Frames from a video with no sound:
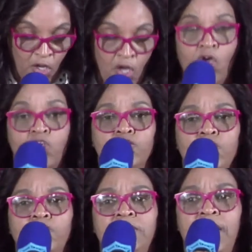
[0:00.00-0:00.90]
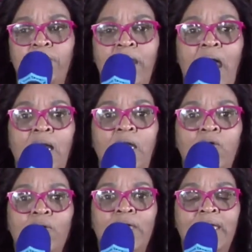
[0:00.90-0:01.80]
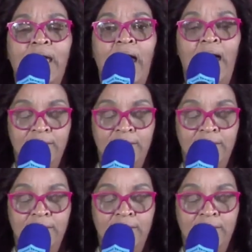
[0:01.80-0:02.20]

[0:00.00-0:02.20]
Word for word: So today we are looking at